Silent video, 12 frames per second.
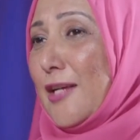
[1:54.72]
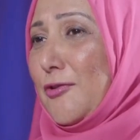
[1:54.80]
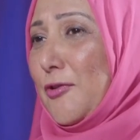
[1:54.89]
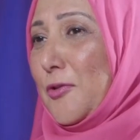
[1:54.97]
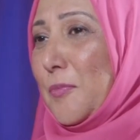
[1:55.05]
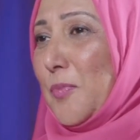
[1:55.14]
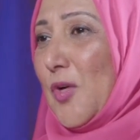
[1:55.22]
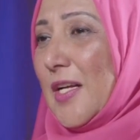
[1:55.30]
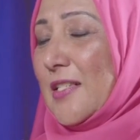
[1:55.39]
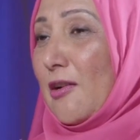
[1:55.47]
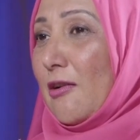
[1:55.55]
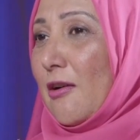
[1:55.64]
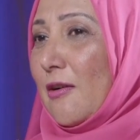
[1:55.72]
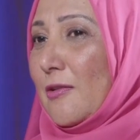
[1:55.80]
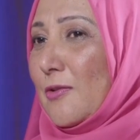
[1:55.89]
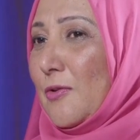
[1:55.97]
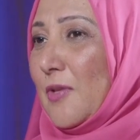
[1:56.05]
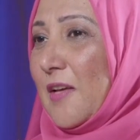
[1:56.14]
And she used to pull us along
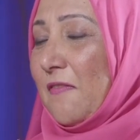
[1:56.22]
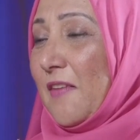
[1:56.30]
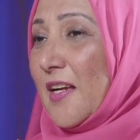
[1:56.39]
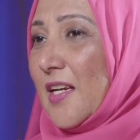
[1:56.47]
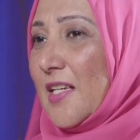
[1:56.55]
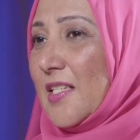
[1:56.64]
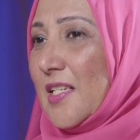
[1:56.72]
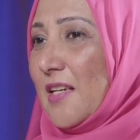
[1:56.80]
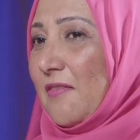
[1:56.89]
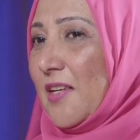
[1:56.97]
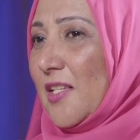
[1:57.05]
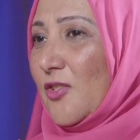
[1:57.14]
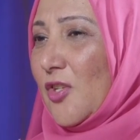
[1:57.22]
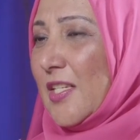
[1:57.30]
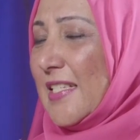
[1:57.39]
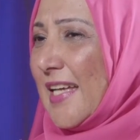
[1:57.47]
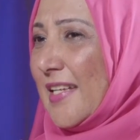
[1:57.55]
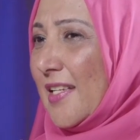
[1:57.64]
to their fundraising events on a
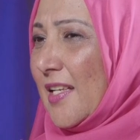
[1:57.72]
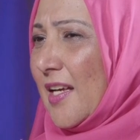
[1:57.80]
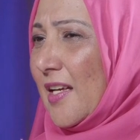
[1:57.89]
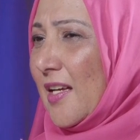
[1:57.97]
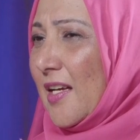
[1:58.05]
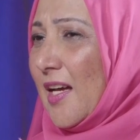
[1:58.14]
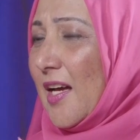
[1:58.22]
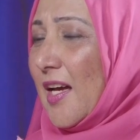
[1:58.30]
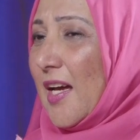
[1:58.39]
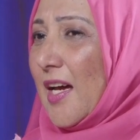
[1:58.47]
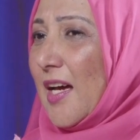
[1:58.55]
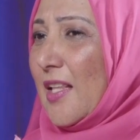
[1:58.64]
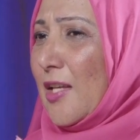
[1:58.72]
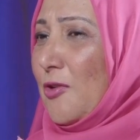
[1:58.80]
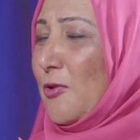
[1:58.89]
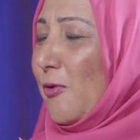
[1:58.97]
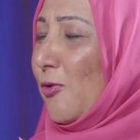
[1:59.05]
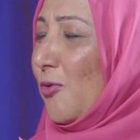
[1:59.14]
Saturday. They
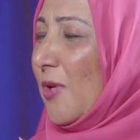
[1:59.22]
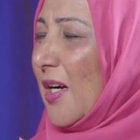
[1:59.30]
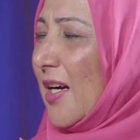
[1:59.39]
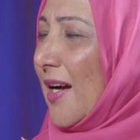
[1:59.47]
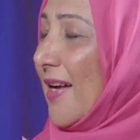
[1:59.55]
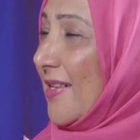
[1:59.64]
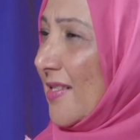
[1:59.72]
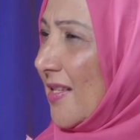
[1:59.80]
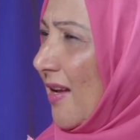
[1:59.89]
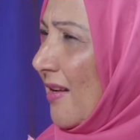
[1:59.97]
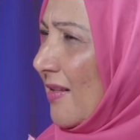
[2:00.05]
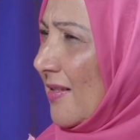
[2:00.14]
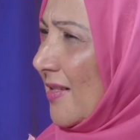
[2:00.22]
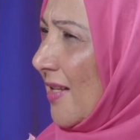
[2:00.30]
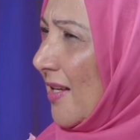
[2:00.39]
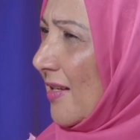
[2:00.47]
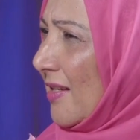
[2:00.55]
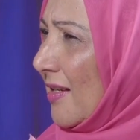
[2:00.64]
used to do cake sales
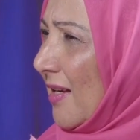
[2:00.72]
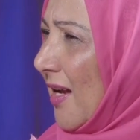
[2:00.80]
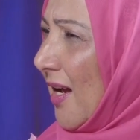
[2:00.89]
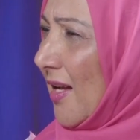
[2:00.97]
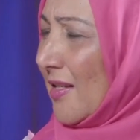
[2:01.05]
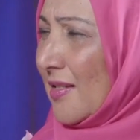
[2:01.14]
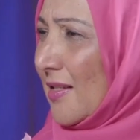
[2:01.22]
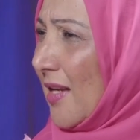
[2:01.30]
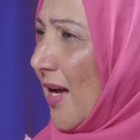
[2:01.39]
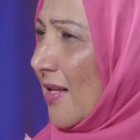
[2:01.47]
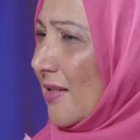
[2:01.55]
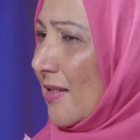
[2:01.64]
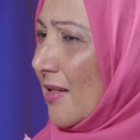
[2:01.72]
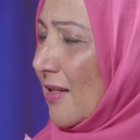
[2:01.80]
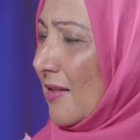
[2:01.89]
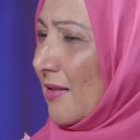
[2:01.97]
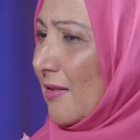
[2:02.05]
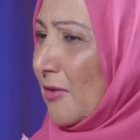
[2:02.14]
and, and
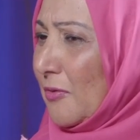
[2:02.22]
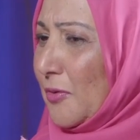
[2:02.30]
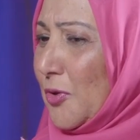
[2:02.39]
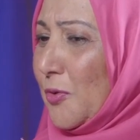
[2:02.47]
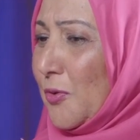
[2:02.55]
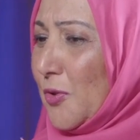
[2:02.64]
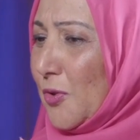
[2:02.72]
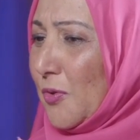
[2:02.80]
you know, use